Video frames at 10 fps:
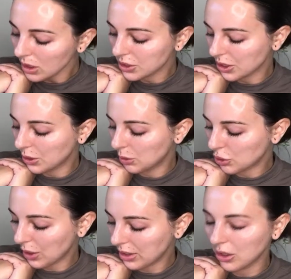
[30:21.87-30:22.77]
So
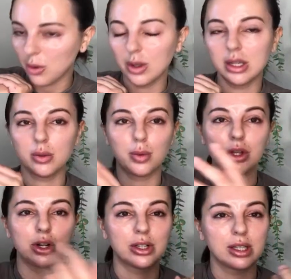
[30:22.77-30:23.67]
tretinoin, when
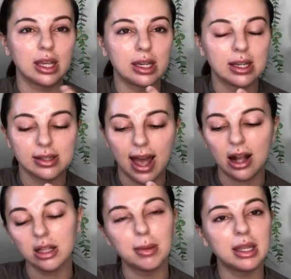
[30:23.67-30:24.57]
your skin is
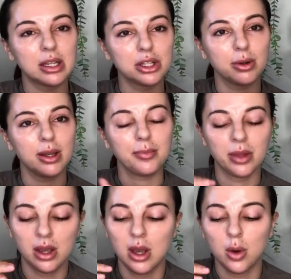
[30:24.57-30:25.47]
acclimating to it,
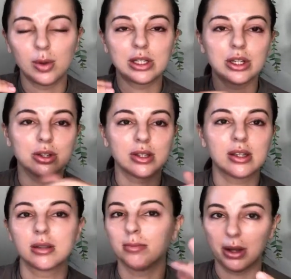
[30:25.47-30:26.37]
we do see
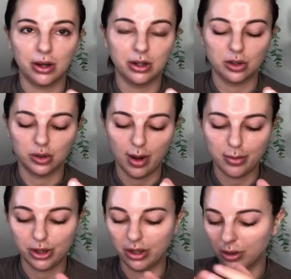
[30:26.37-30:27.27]
some barrier
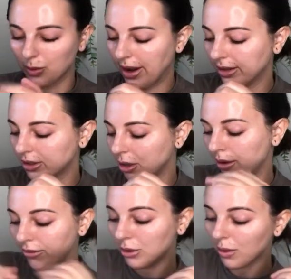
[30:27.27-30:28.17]
disruption, right? So
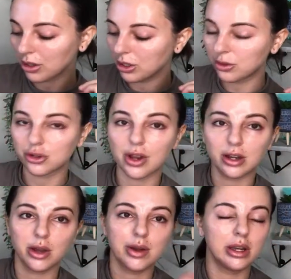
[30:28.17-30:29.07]
if you are new to
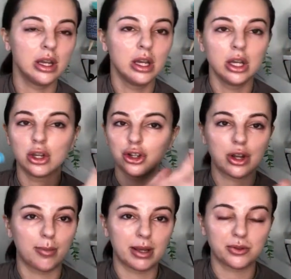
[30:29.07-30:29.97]
tretinoin, you should
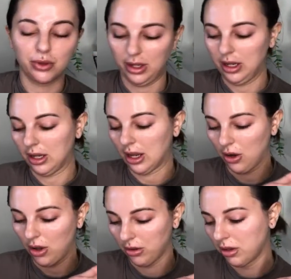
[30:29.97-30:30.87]
not be exfoliating at
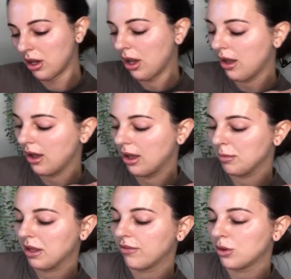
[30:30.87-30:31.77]
all. Um,
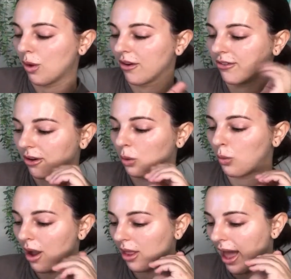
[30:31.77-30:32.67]
if you are very
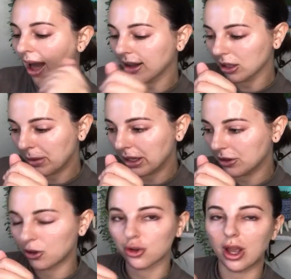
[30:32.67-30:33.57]
well acclimated
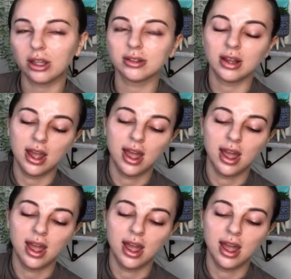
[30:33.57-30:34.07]
to tret